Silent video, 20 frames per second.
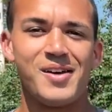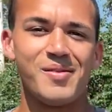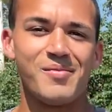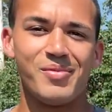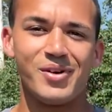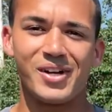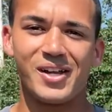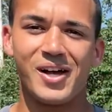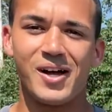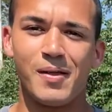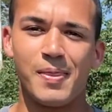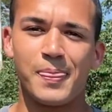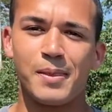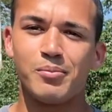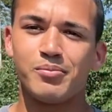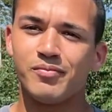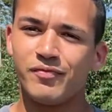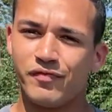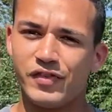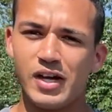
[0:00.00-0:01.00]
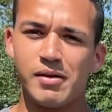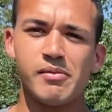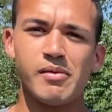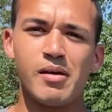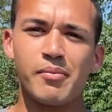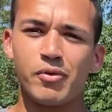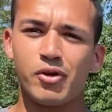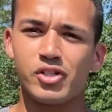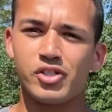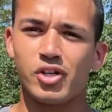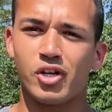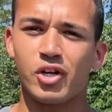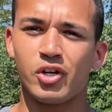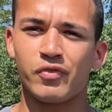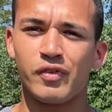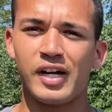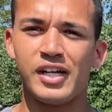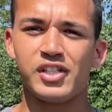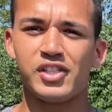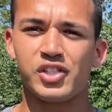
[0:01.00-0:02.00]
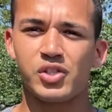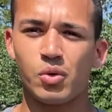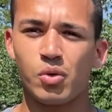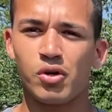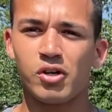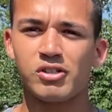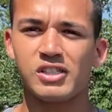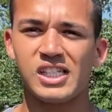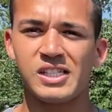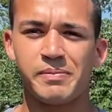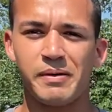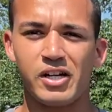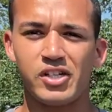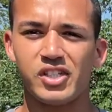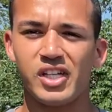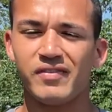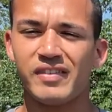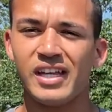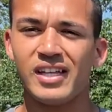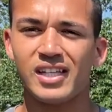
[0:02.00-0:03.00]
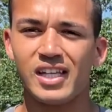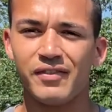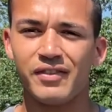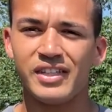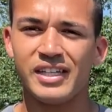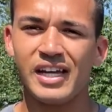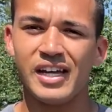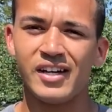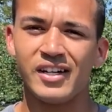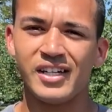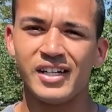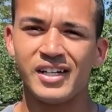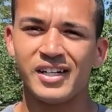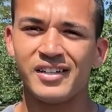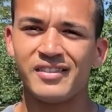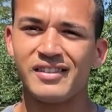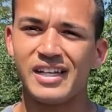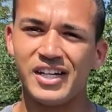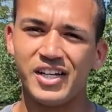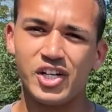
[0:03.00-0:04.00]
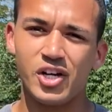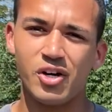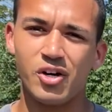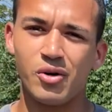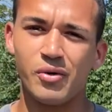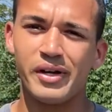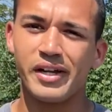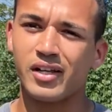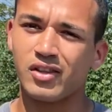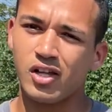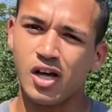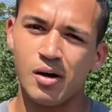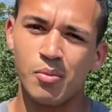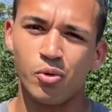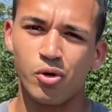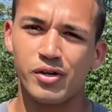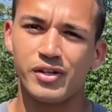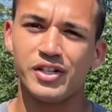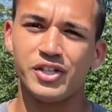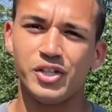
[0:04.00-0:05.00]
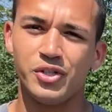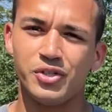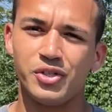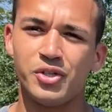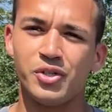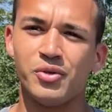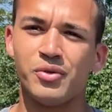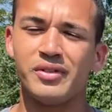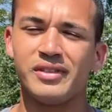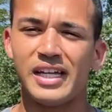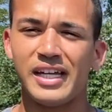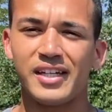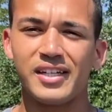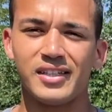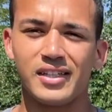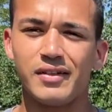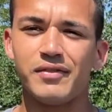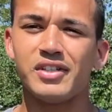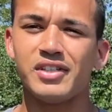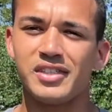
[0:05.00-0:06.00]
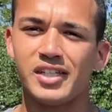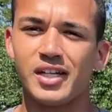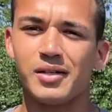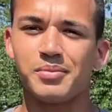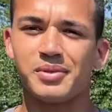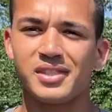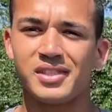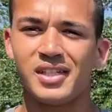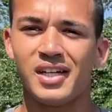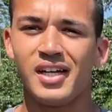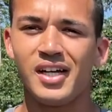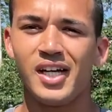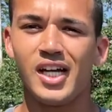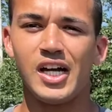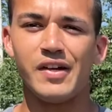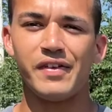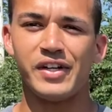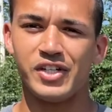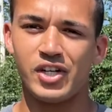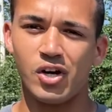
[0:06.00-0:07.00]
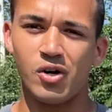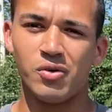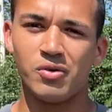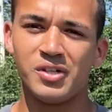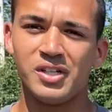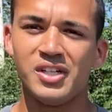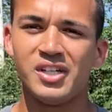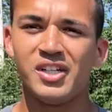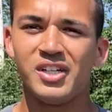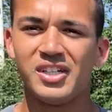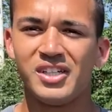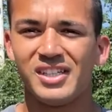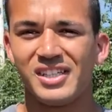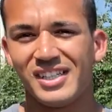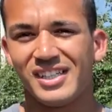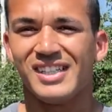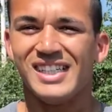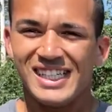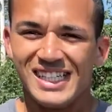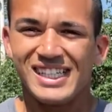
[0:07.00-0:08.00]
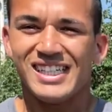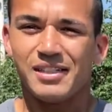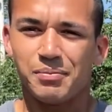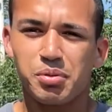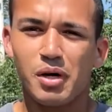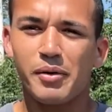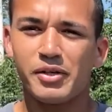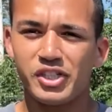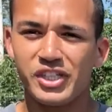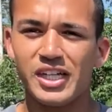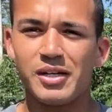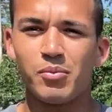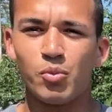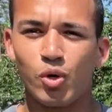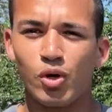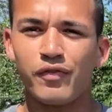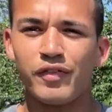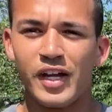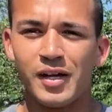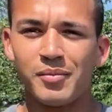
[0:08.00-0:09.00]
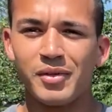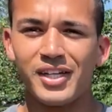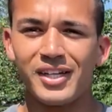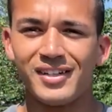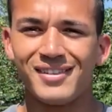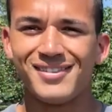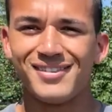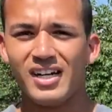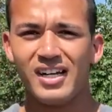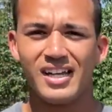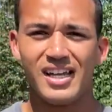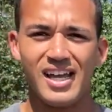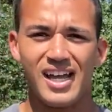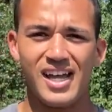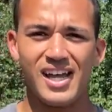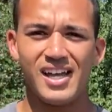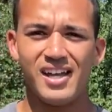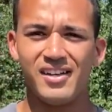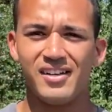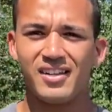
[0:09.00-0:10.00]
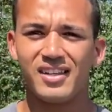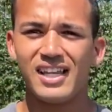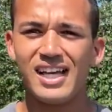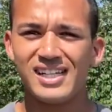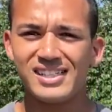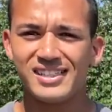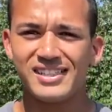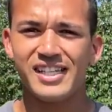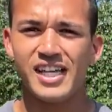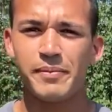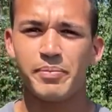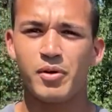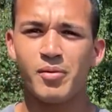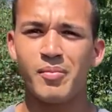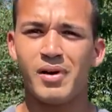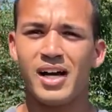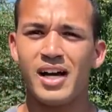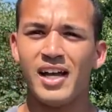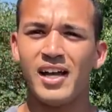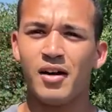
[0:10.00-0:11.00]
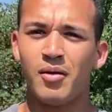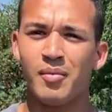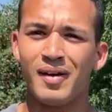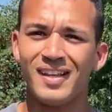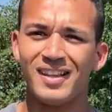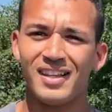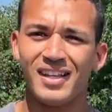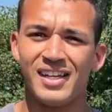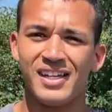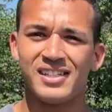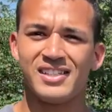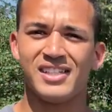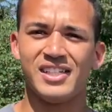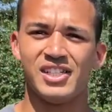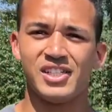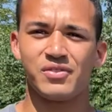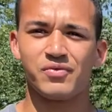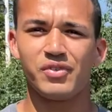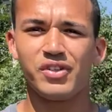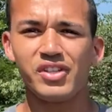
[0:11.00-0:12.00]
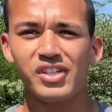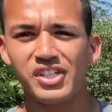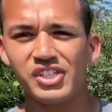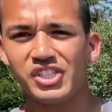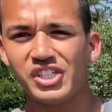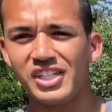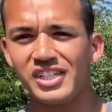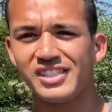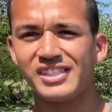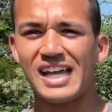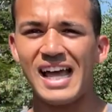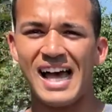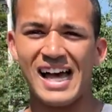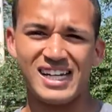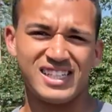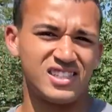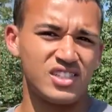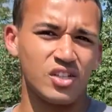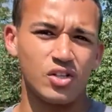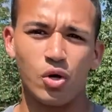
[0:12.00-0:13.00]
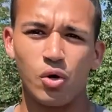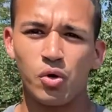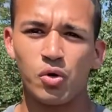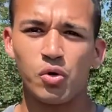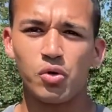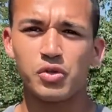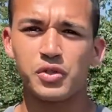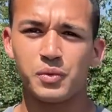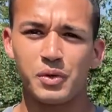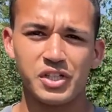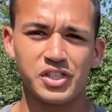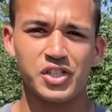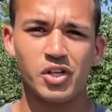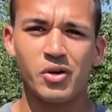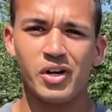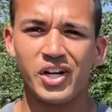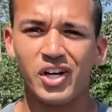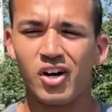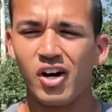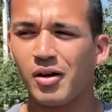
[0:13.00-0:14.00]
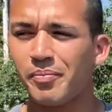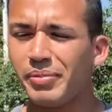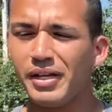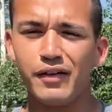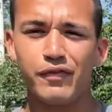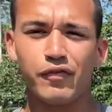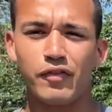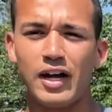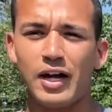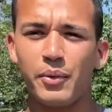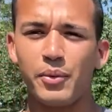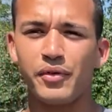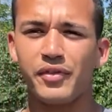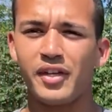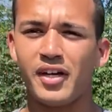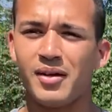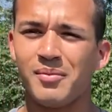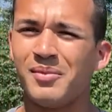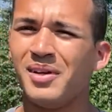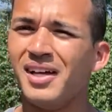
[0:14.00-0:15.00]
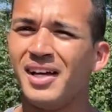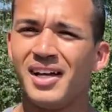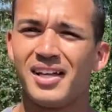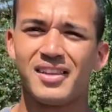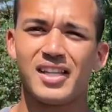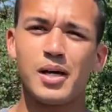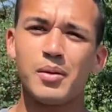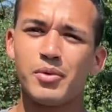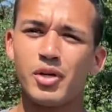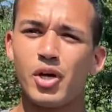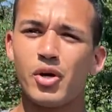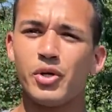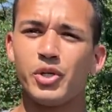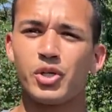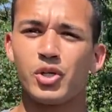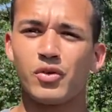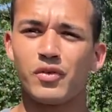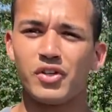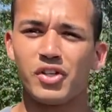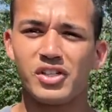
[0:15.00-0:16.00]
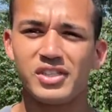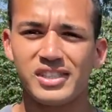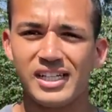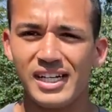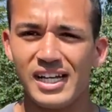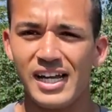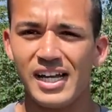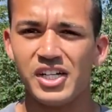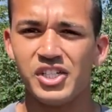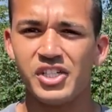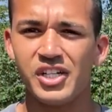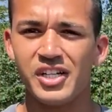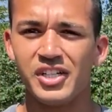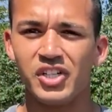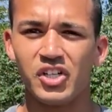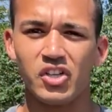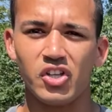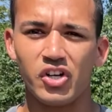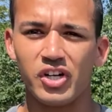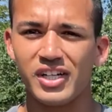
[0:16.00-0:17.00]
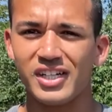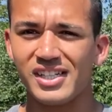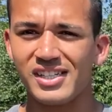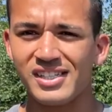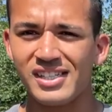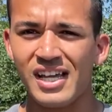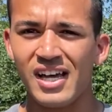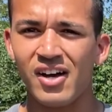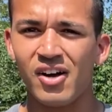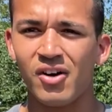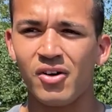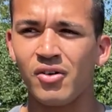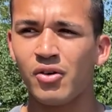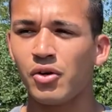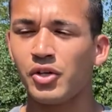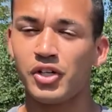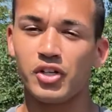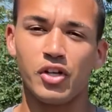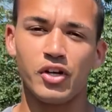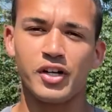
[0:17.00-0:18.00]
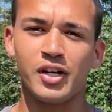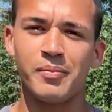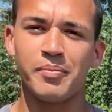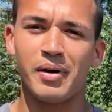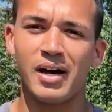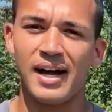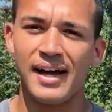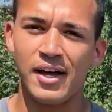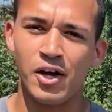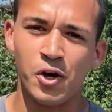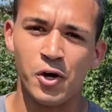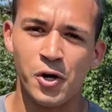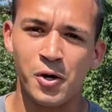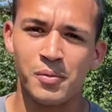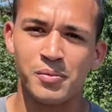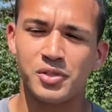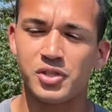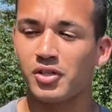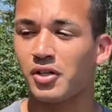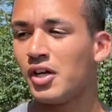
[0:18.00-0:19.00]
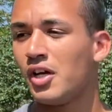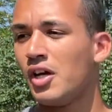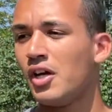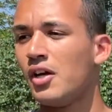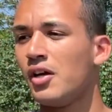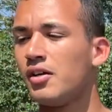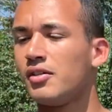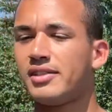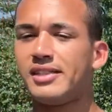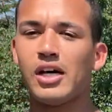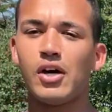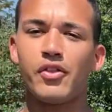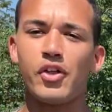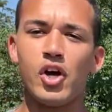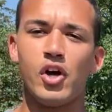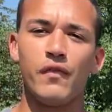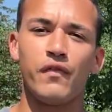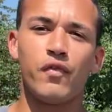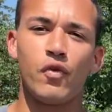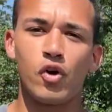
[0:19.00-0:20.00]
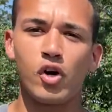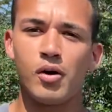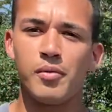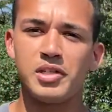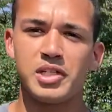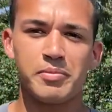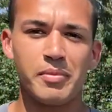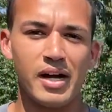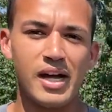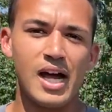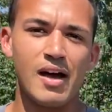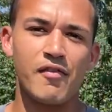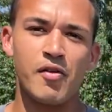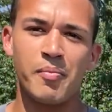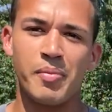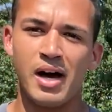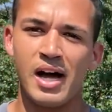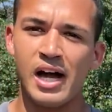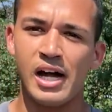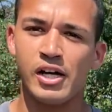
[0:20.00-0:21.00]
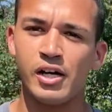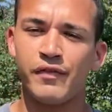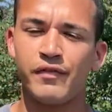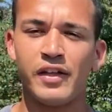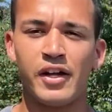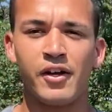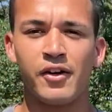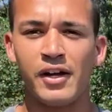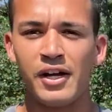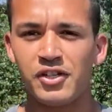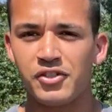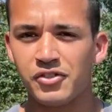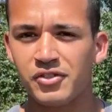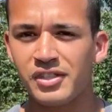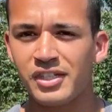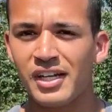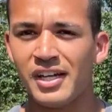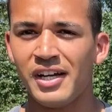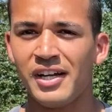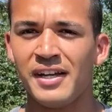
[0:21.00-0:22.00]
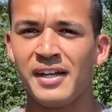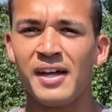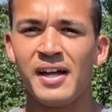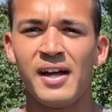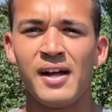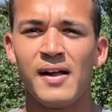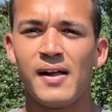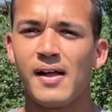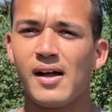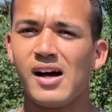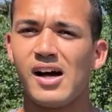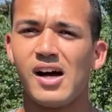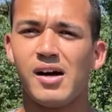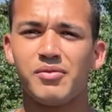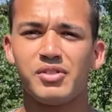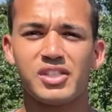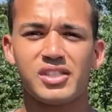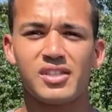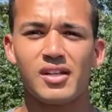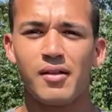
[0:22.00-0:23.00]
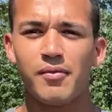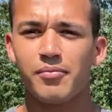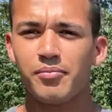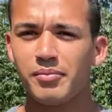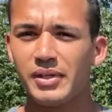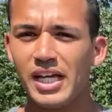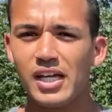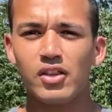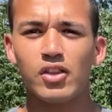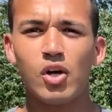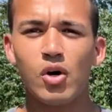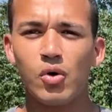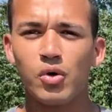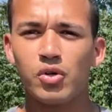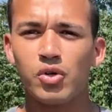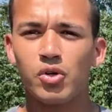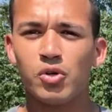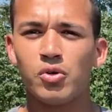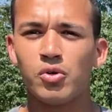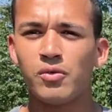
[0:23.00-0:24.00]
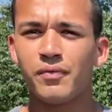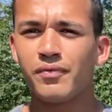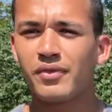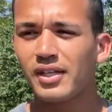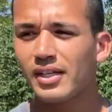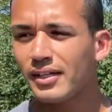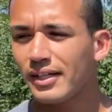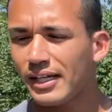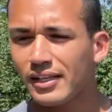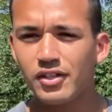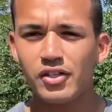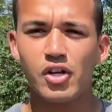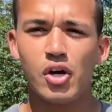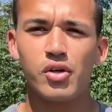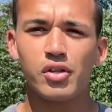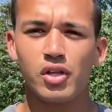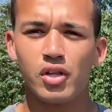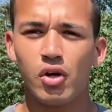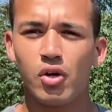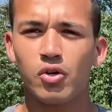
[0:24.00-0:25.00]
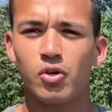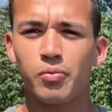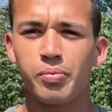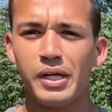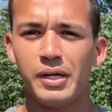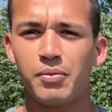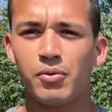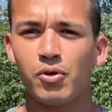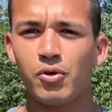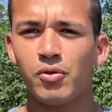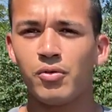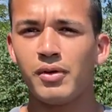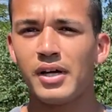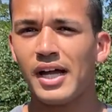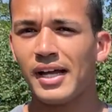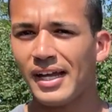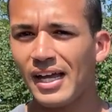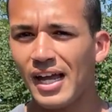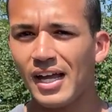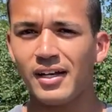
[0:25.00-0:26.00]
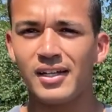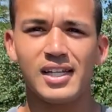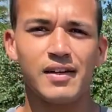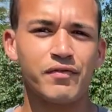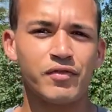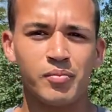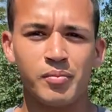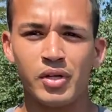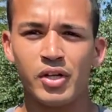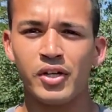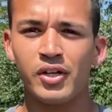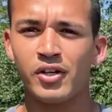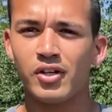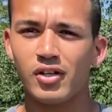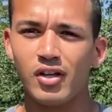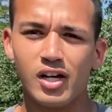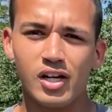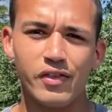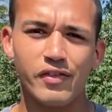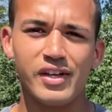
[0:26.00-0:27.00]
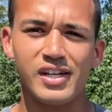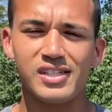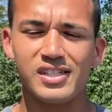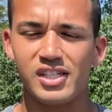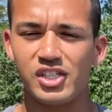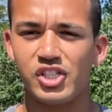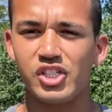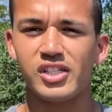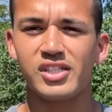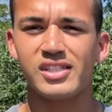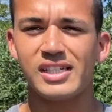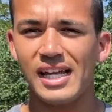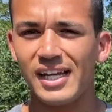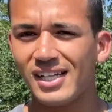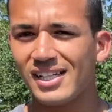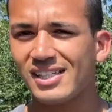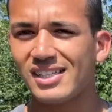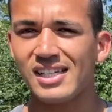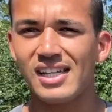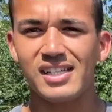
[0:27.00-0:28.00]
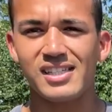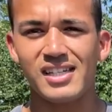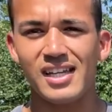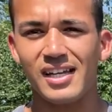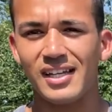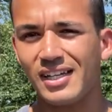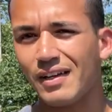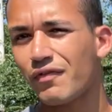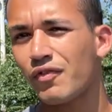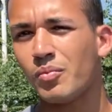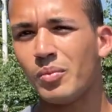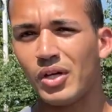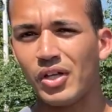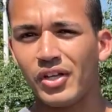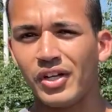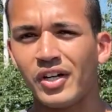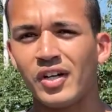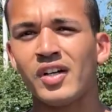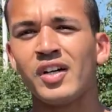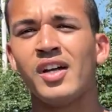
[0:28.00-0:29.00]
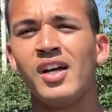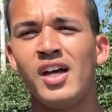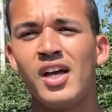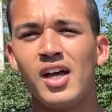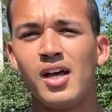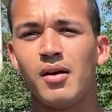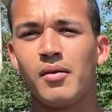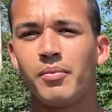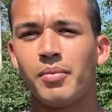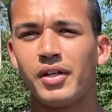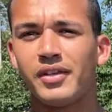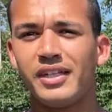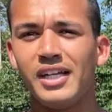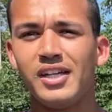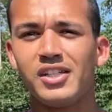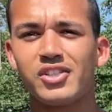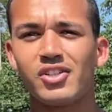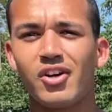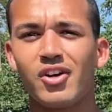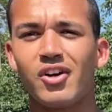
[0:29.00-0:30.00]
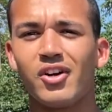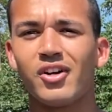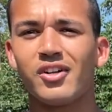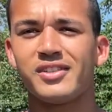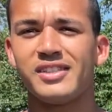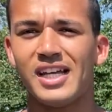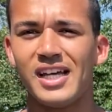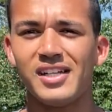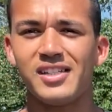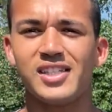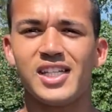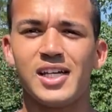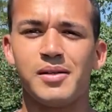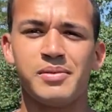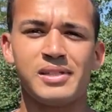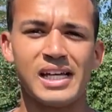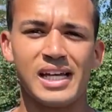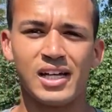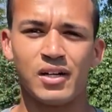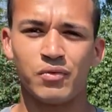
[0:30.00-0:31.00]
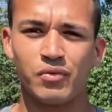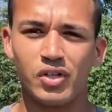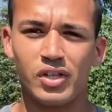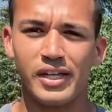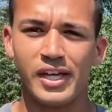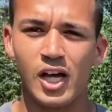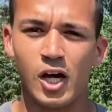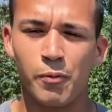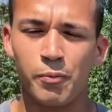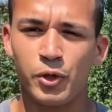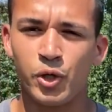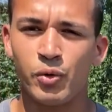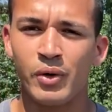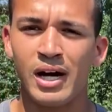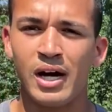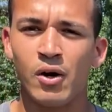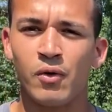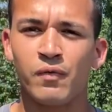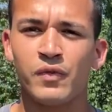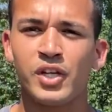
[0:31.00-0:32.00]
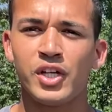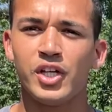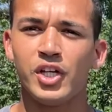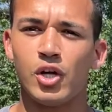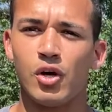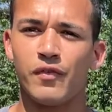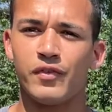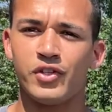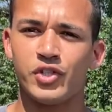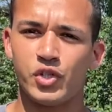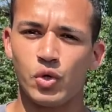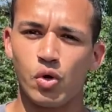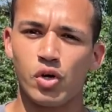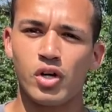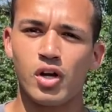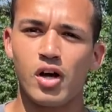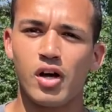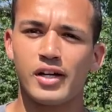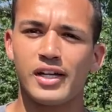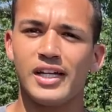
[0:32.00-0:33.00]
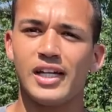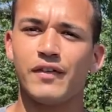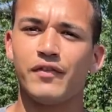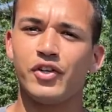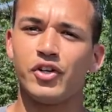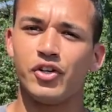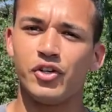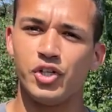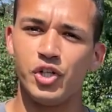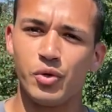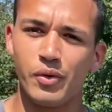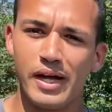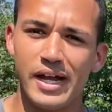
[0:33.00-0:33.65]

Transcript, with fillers: But um, family members are a great source, especially if they live in the area. They know it a lot more than you do, and they can give you tips. And if they don't, probably should get more family. And last tip on my on my list is really just ask the locals what's going on. Be frank with them. Let them know you're a real estate agent, you're looking to sell, or you're looking to buy homes, or sell the home for them, and you might have a buyer if they're interested. Uh, just get local, get to know the local people. Again, get familiar. A lot of this is just stay consistent and get familiar. But these are 10 tips that can really help you out. You know, door knocking if you're a new